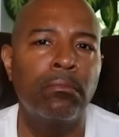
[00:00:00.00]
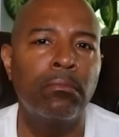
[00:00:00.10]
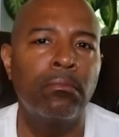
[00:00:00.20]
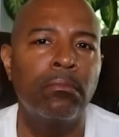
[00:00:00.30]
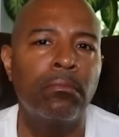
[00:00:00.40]

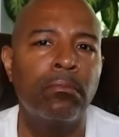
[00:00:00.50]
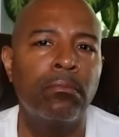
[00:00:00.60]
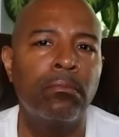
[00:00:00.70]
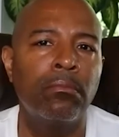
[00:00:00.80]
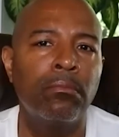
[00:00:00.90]

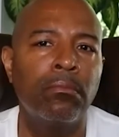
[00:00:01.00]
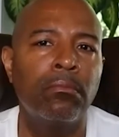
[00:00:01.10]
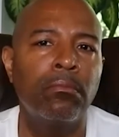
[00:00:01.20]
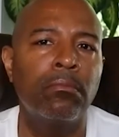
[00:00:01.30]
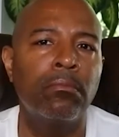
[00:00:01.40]

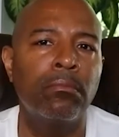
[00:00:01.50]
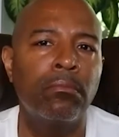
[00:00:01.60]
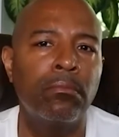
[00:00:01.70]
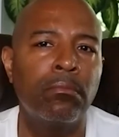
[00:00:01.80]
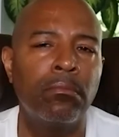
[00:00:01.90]

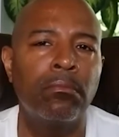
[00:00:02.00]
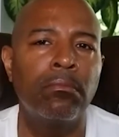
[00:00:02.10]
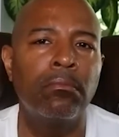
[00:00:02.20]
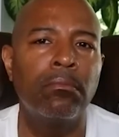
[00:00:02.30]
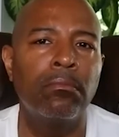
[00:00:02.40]

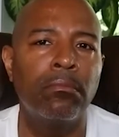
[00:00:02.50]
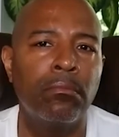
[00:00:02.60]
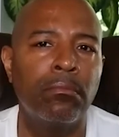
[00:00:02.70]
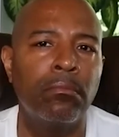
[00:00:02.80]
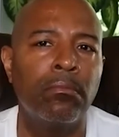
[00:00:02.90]

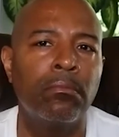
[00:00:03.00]
(not speaking)